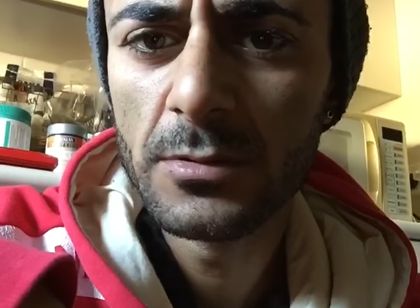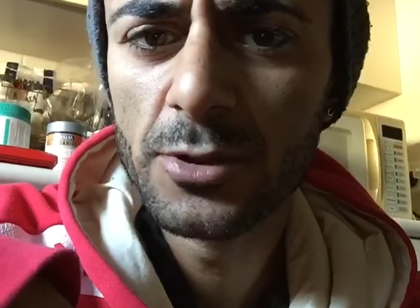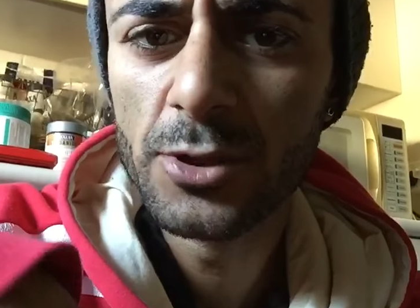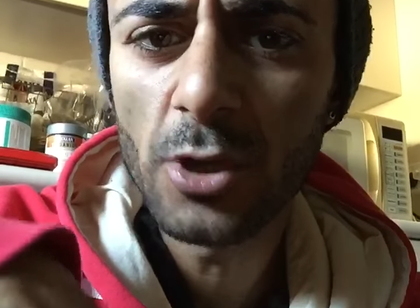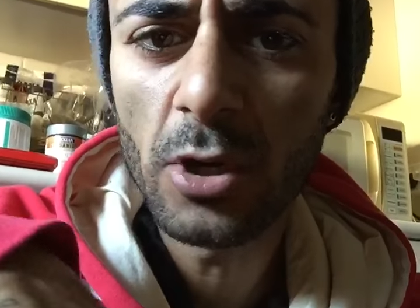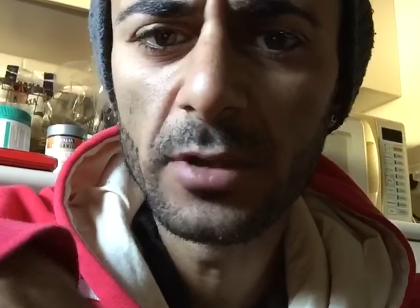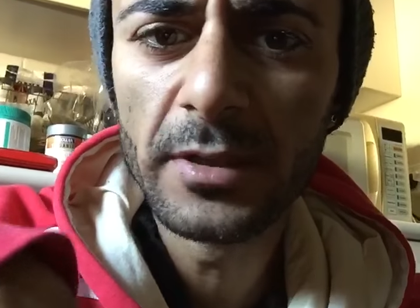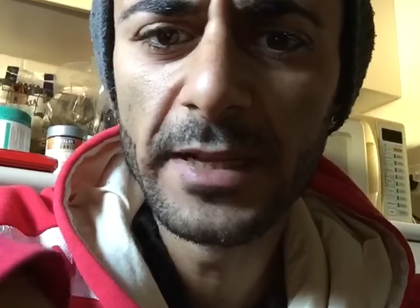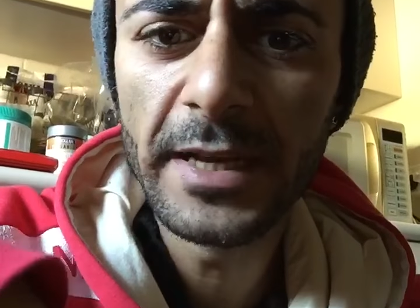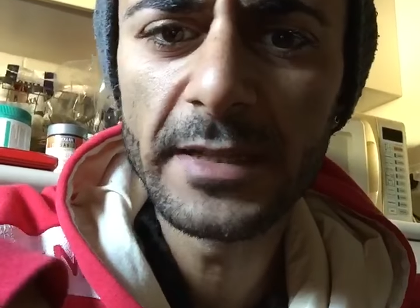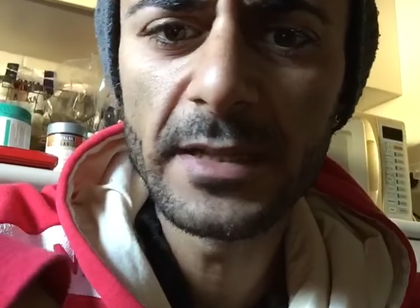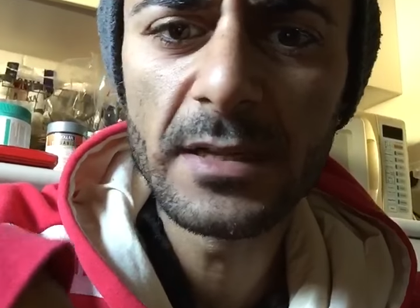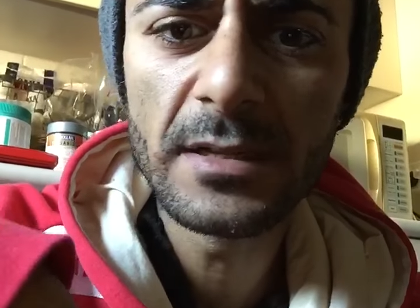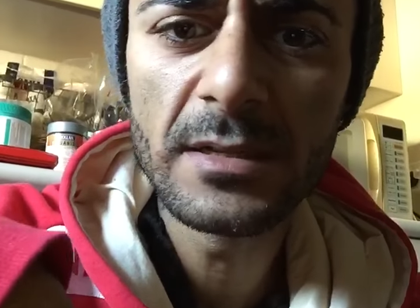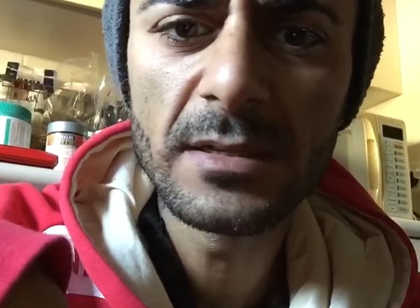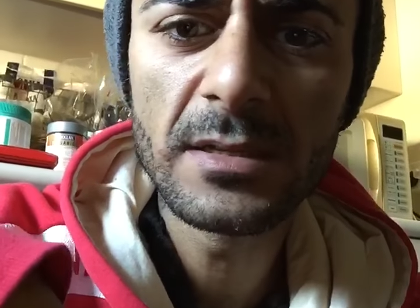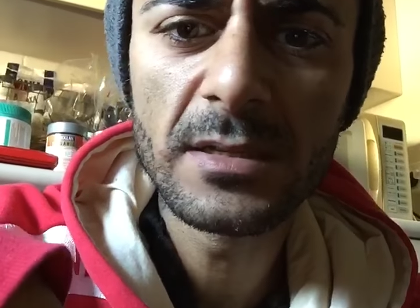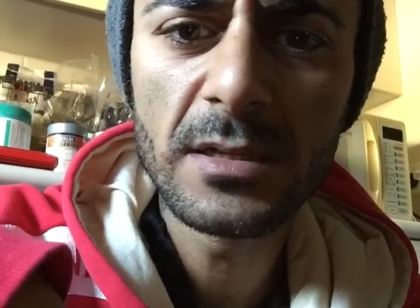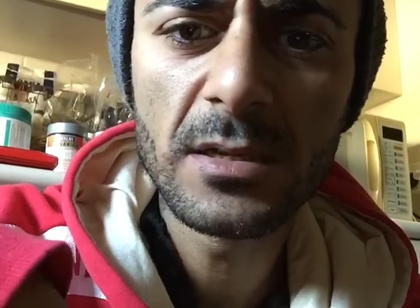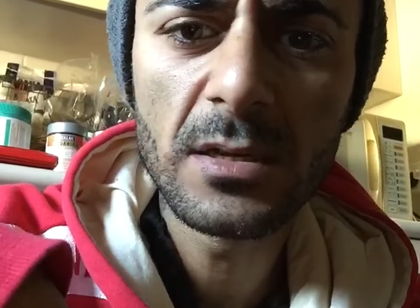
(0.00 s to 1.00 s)
John
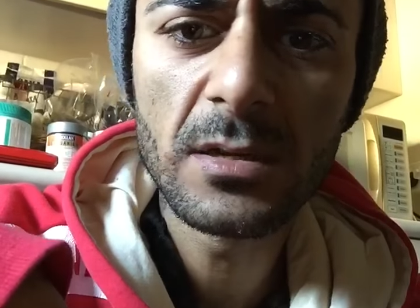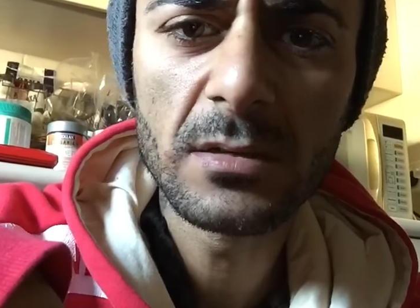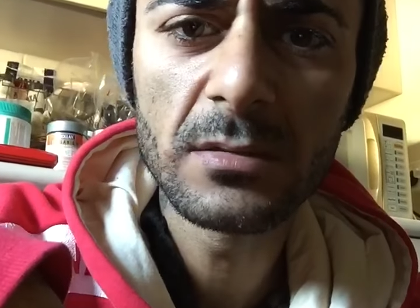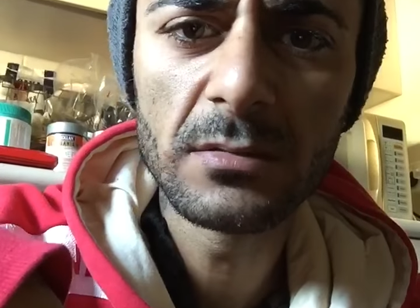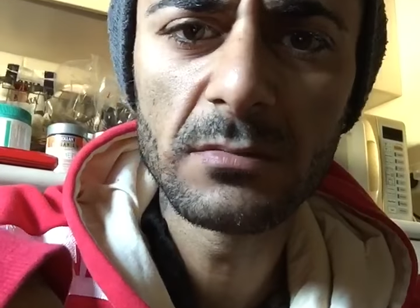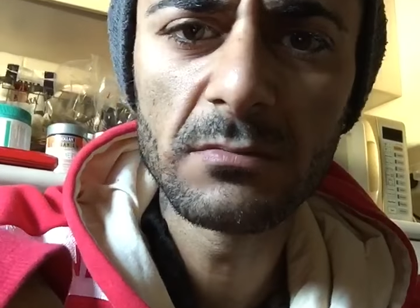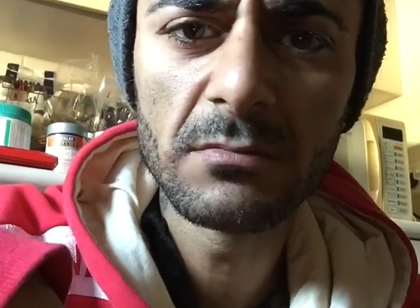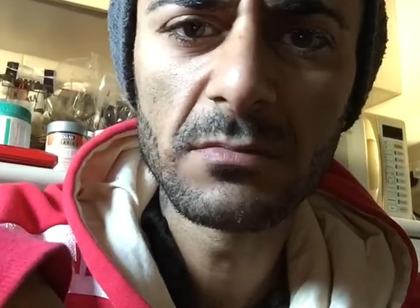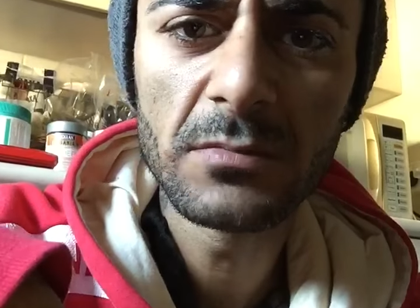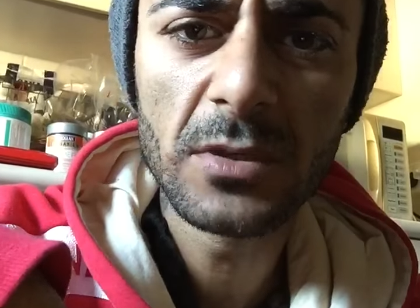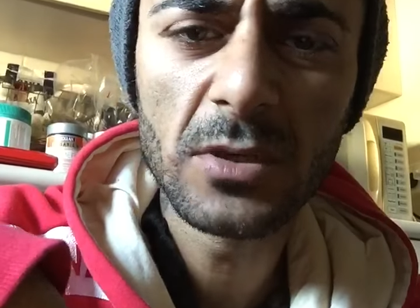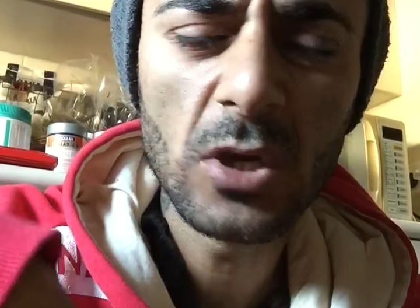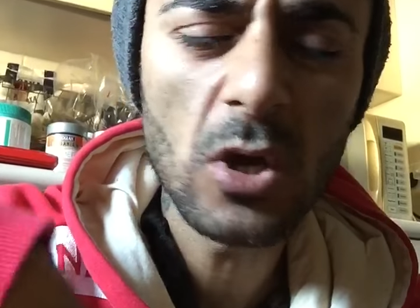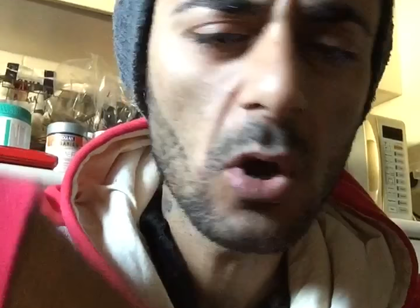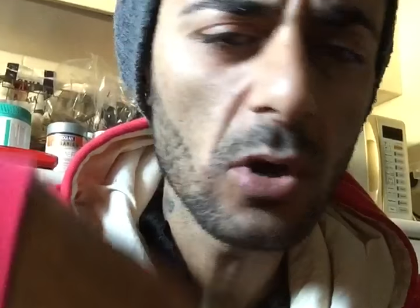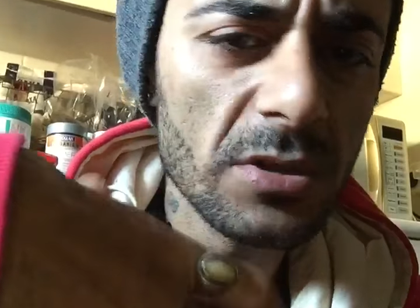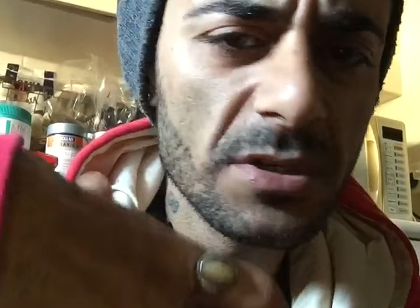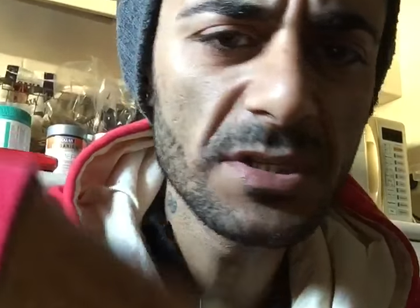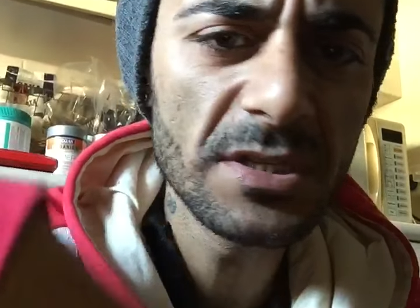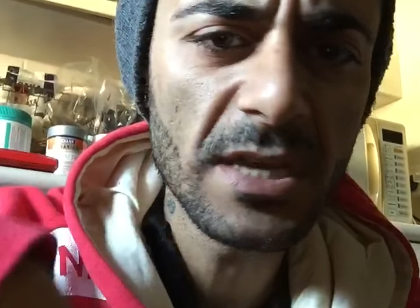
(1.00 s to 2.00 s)
Lennon's
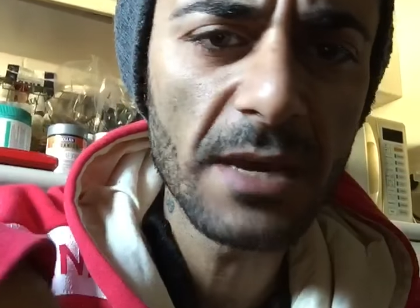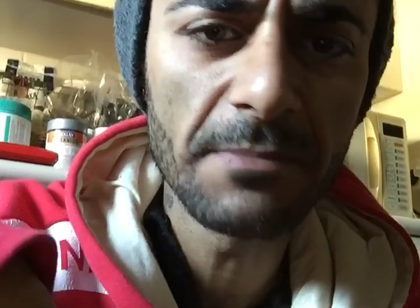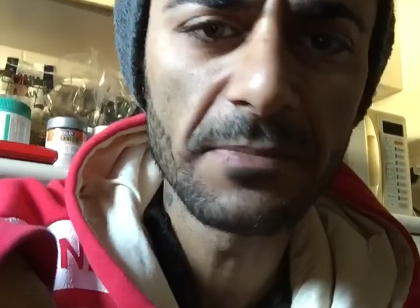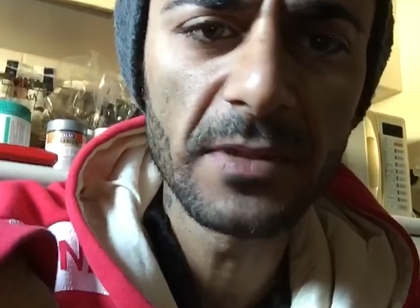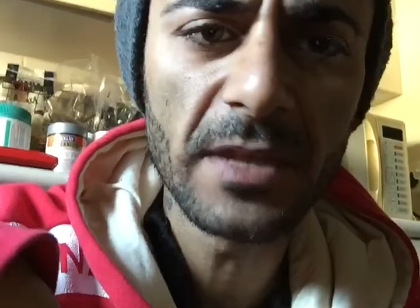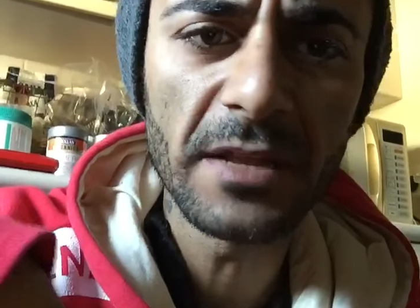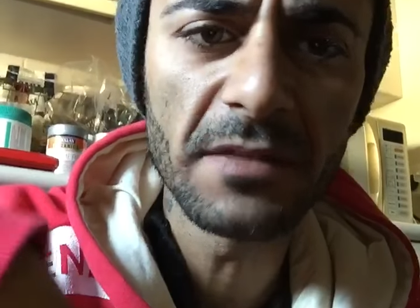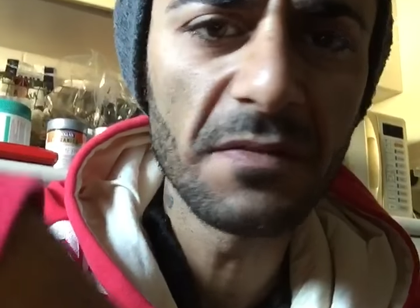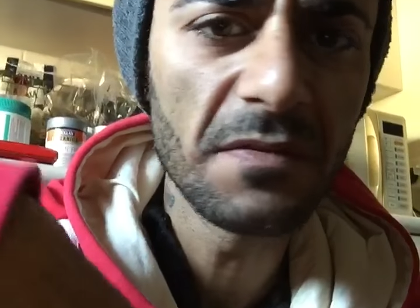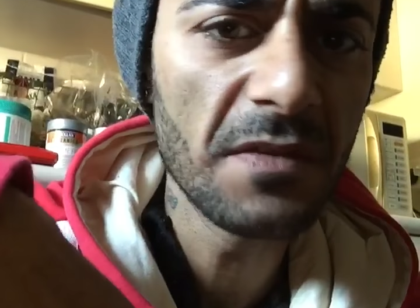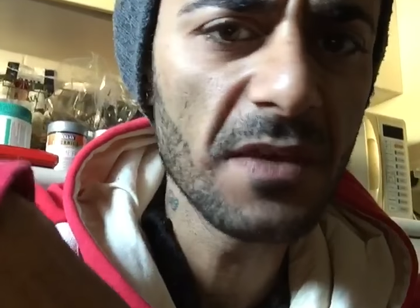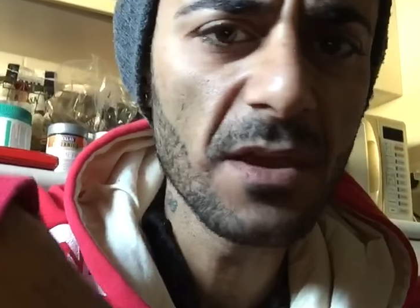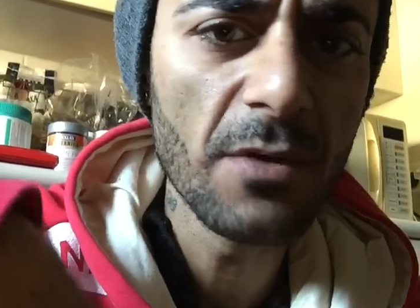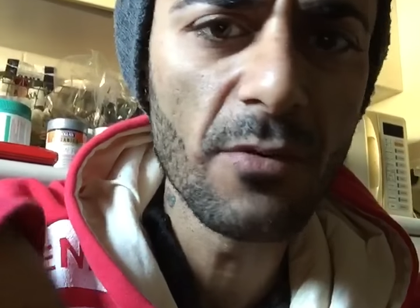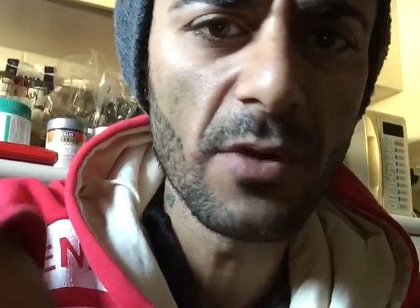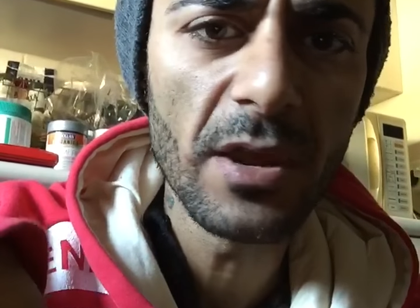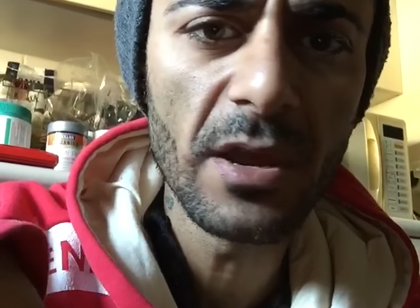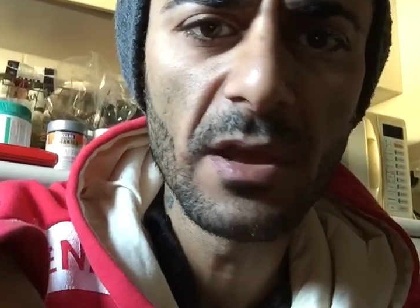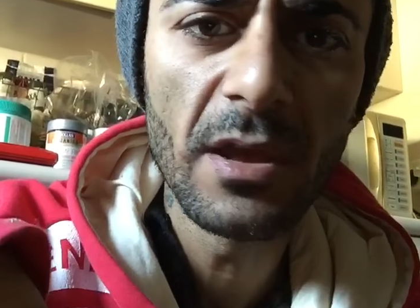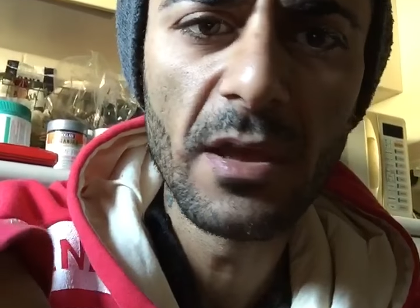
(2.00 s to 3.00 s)
concept and
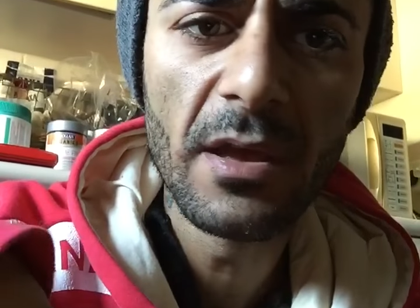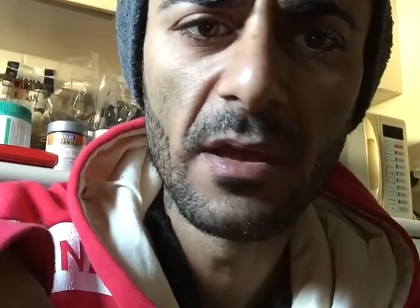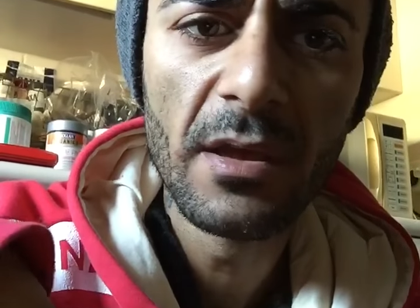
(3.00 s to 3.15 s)
theory